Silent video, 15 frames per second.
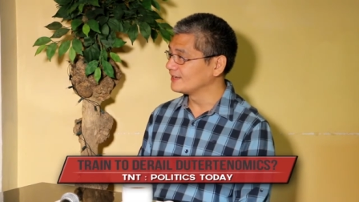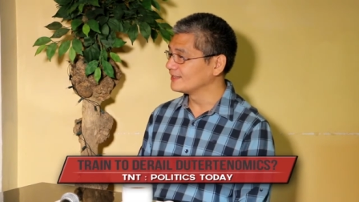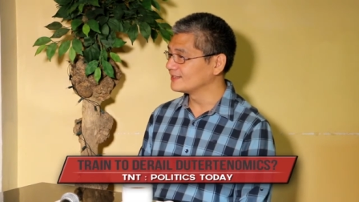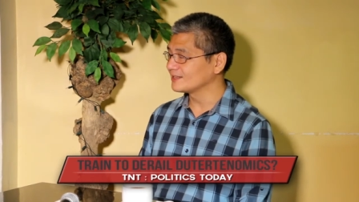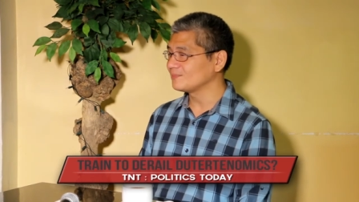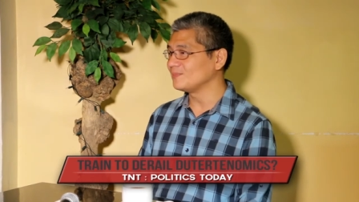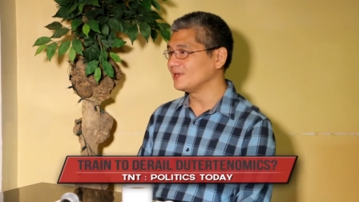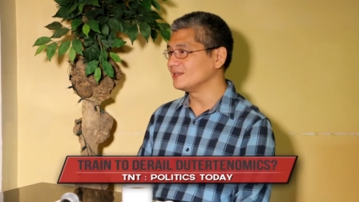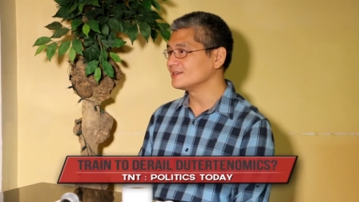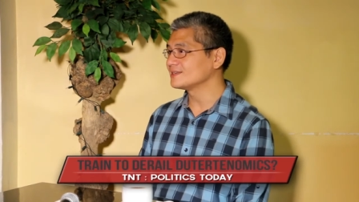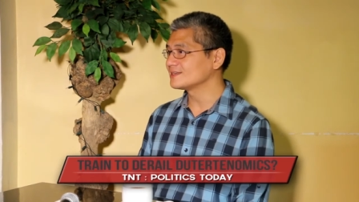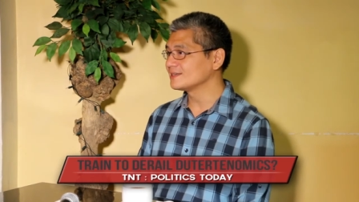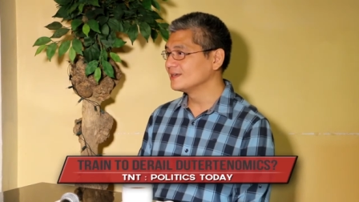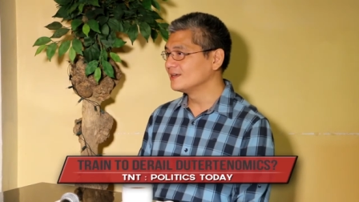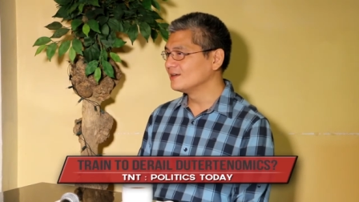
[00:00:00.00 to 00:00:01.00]
That
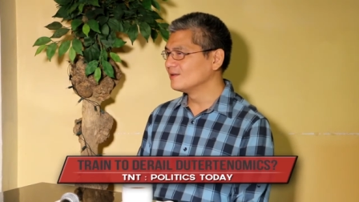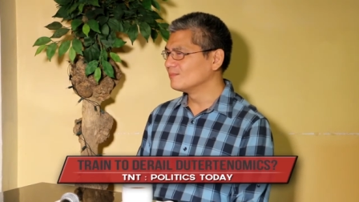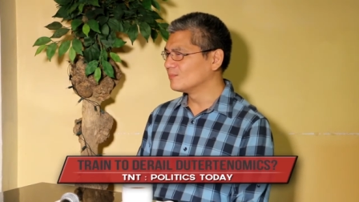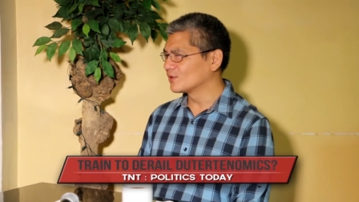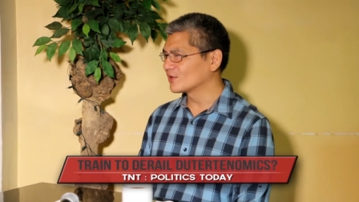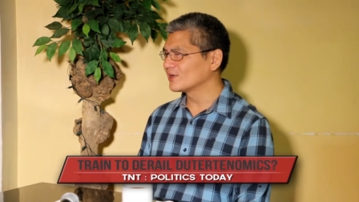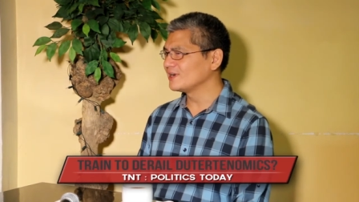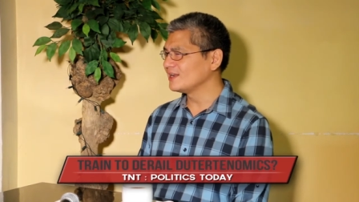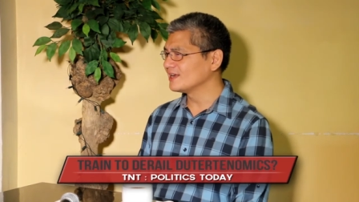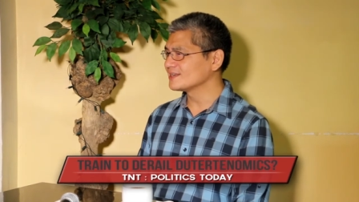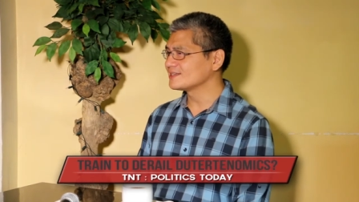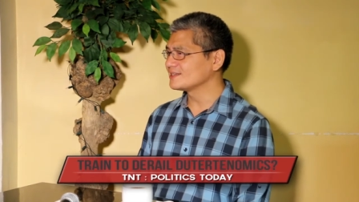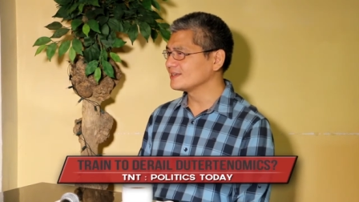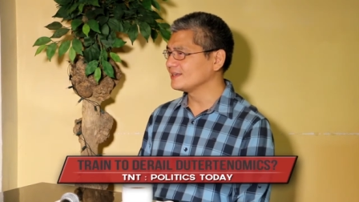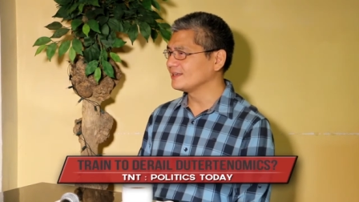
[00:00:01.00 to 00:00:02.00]
means more or
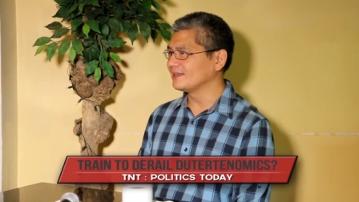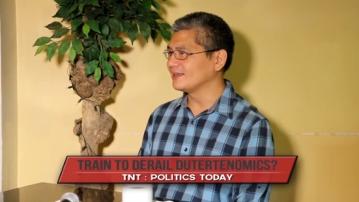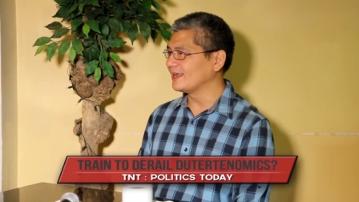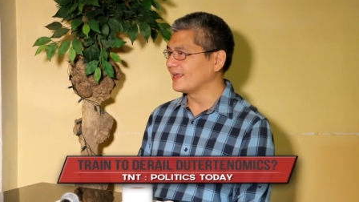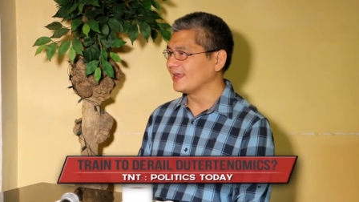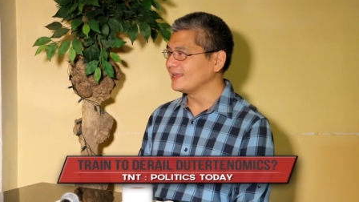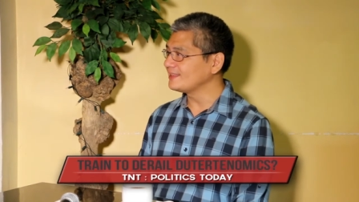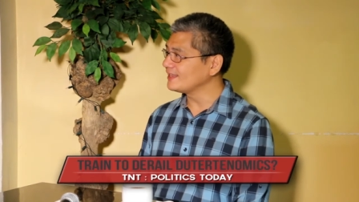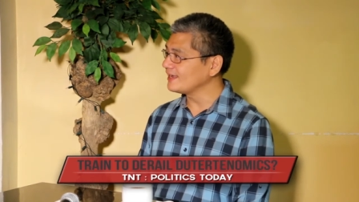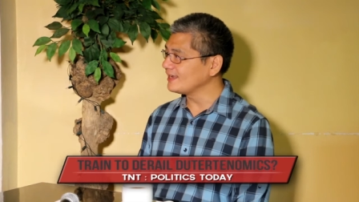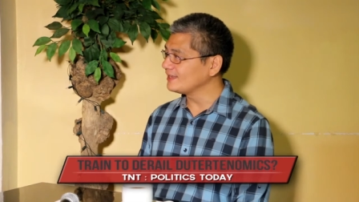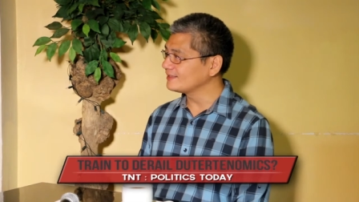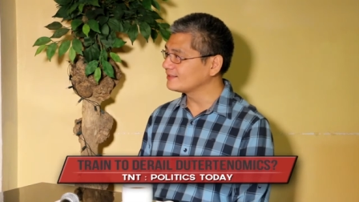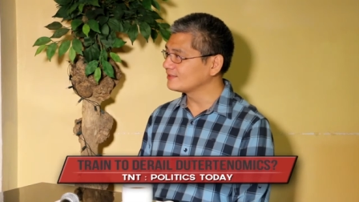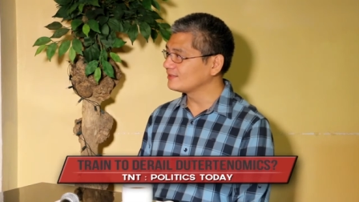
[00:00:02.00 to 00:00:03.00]
less
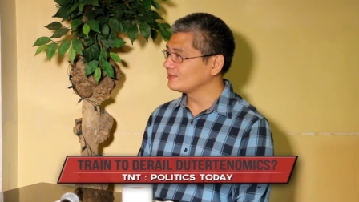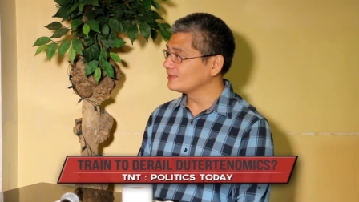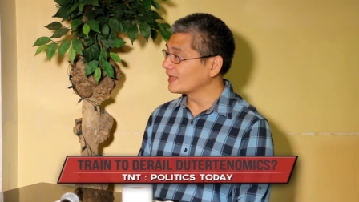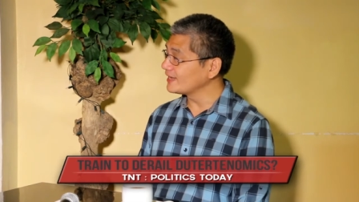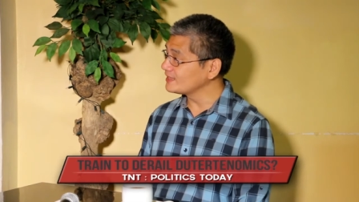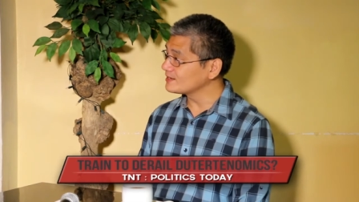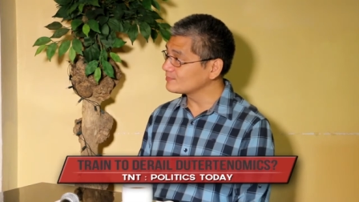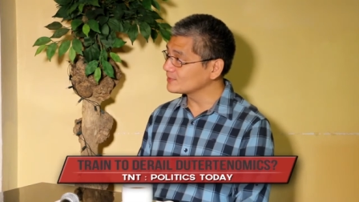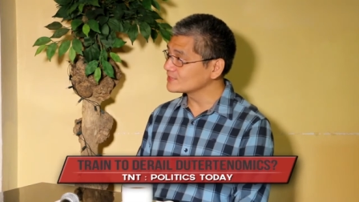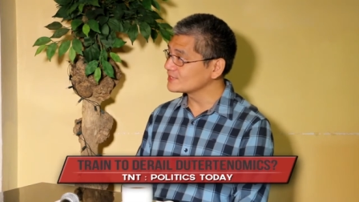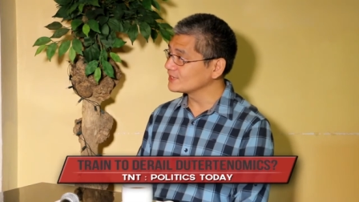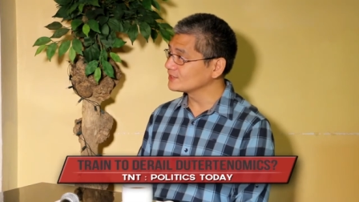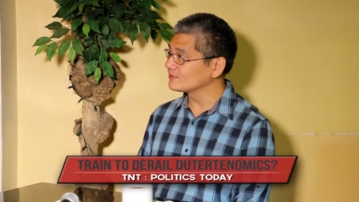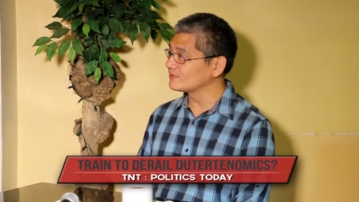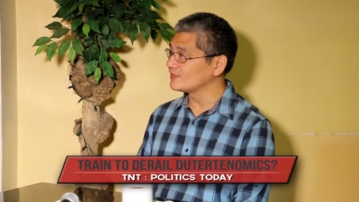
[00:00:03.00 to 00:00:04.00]
eighty-eight, ninety
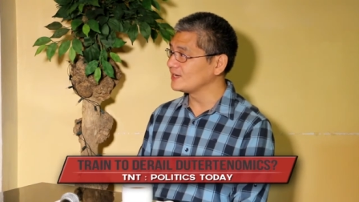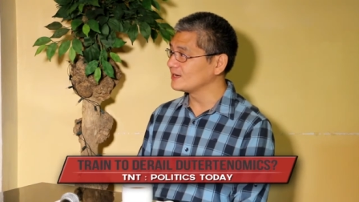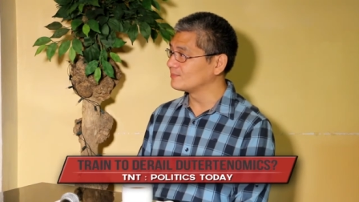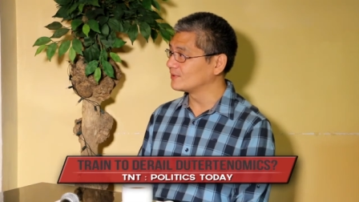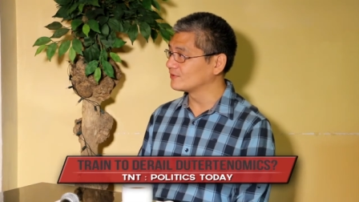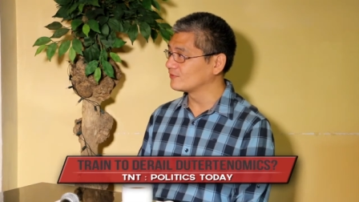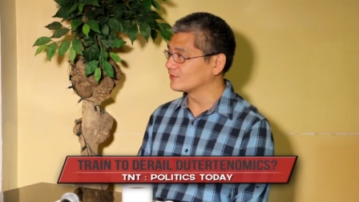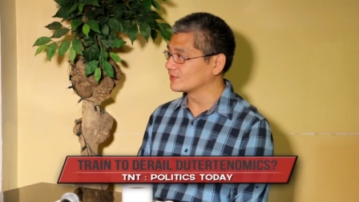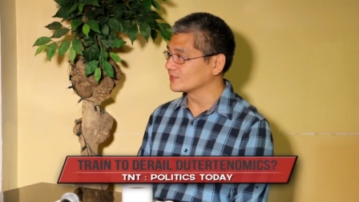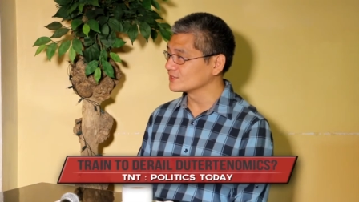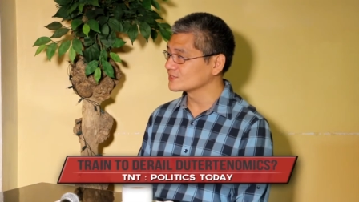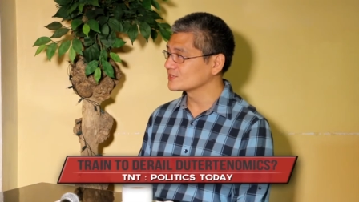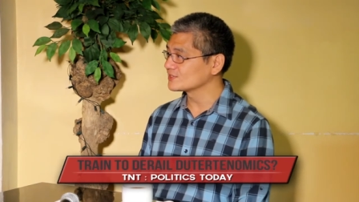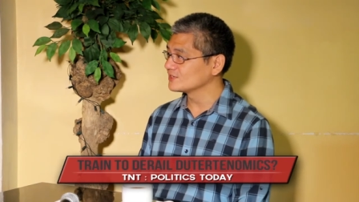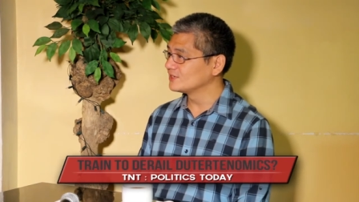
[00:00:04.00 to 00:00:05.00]
percent of the labor
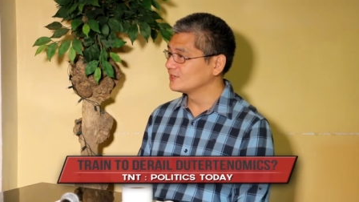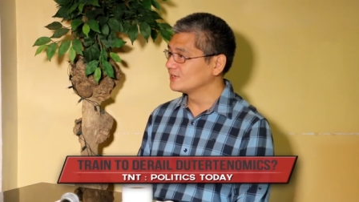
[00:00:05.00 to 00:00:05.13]
force